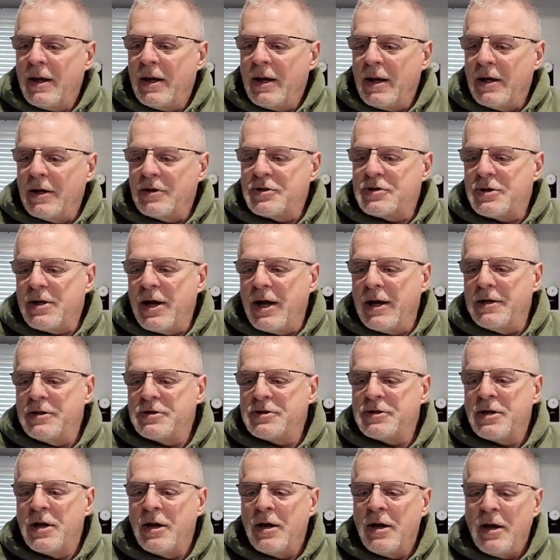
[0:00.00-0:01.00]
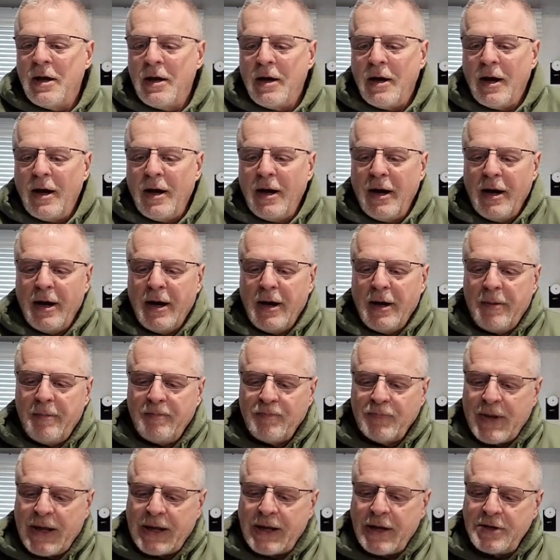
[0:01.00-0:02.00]
it's nice. Uh,
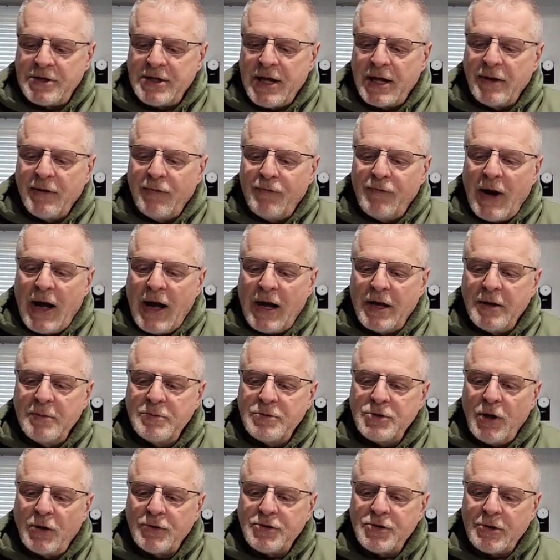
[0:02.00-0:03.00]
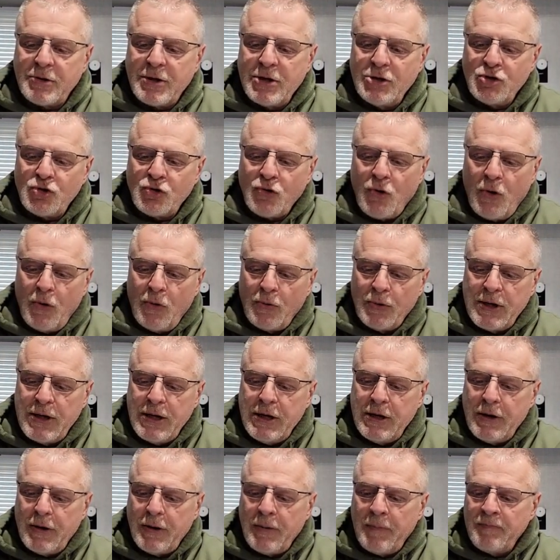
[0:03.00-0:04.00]
like I said, the volume's also controlled
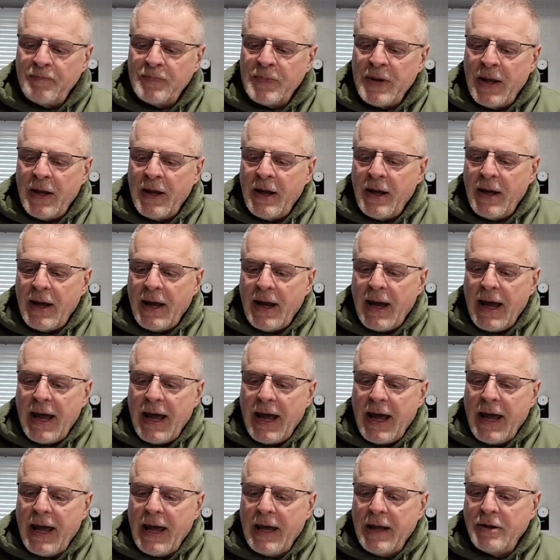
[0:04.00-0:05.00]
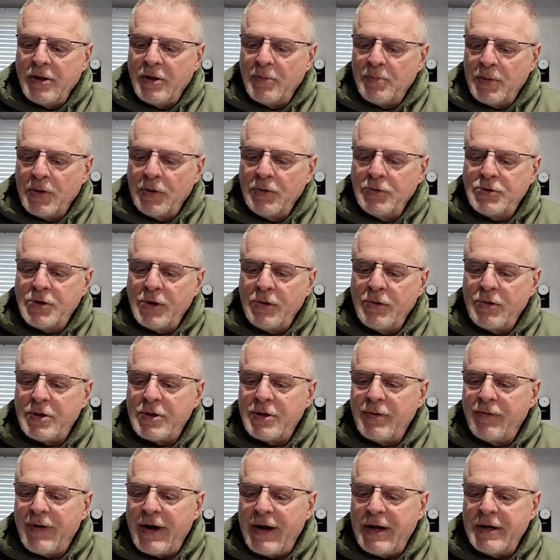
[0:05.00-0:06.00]
here and the Bluetooth
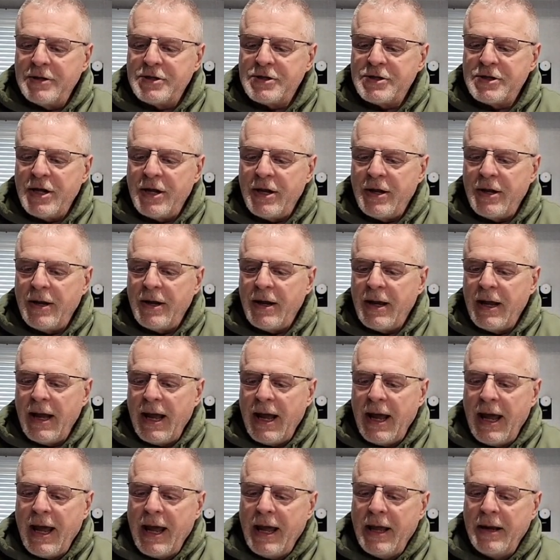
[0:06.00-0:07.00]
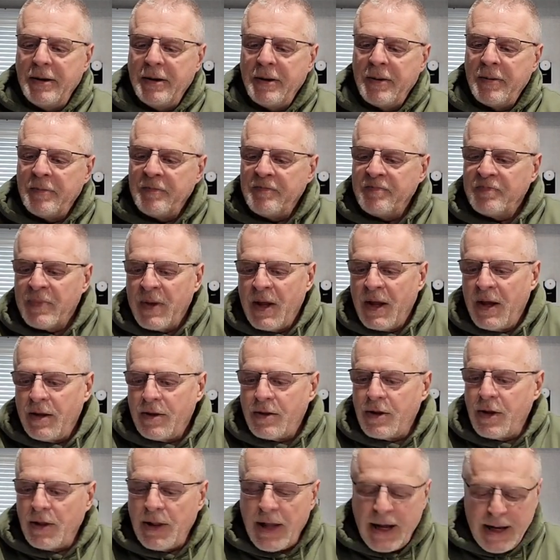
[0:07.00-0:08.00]
device and
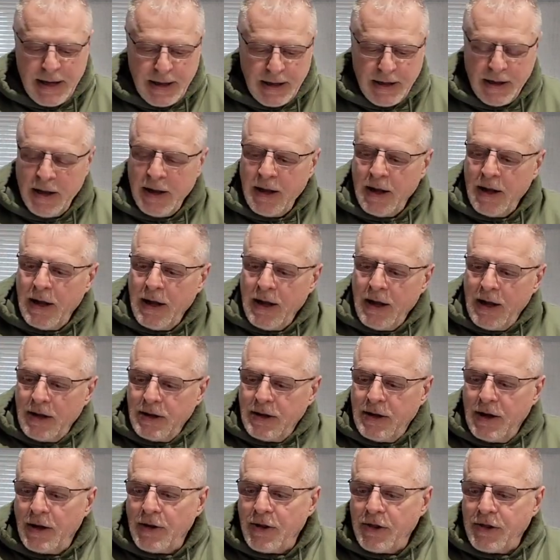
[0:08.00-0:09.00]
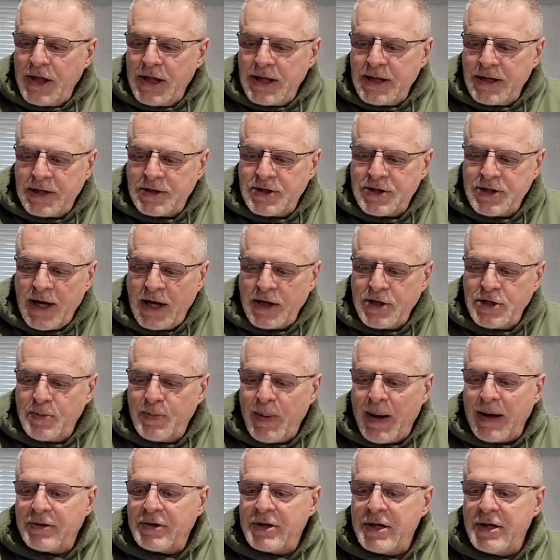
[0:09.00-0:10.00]
the light. The other thing that's nice
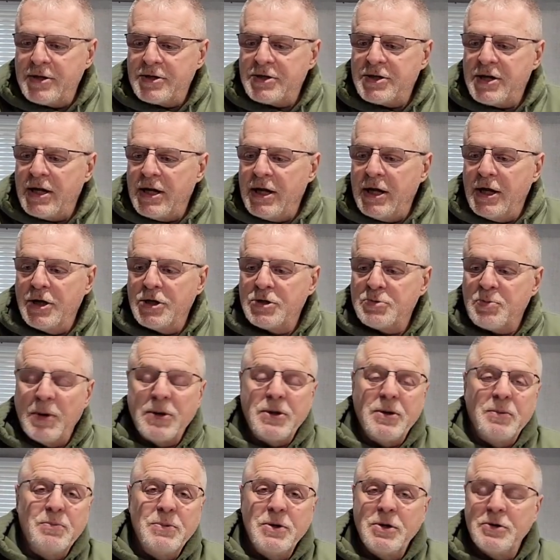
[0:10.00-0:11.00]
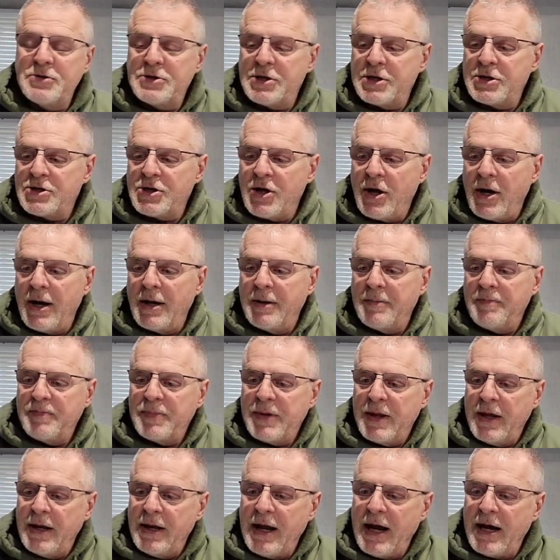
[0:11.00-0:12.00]
about this is when the music's on,
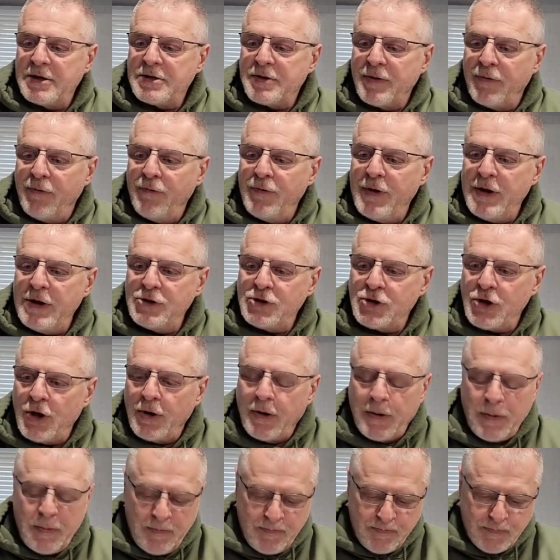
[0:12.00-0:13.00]
it has a feature,